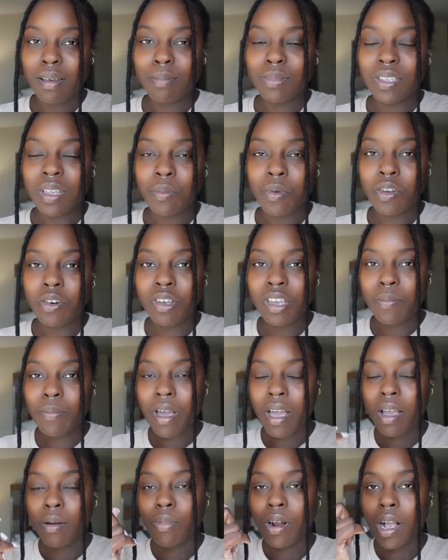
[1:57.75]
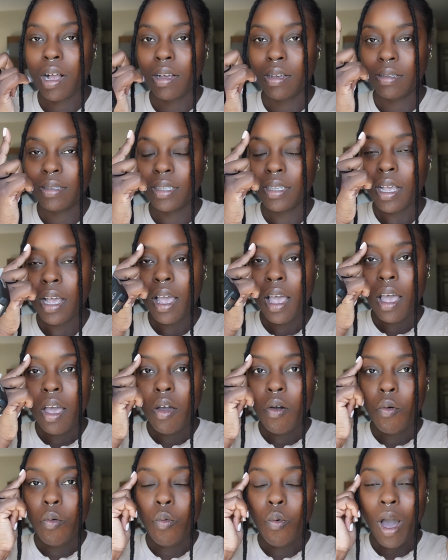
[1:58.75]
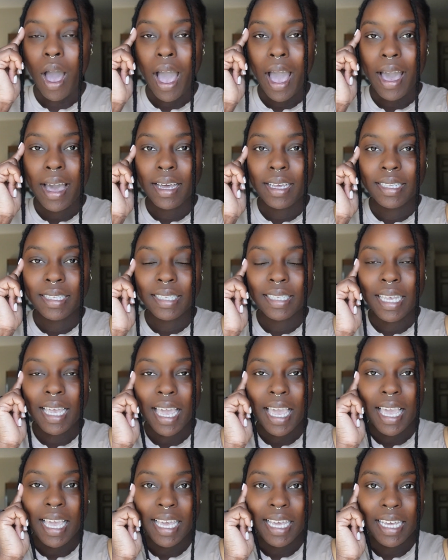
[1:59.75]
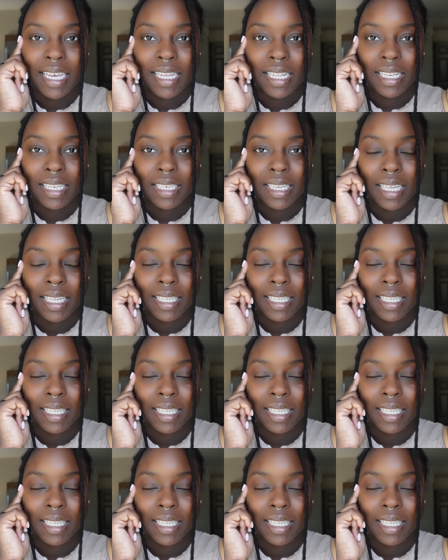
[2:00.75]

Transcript: So I'm gonna get my eyebrows waxed and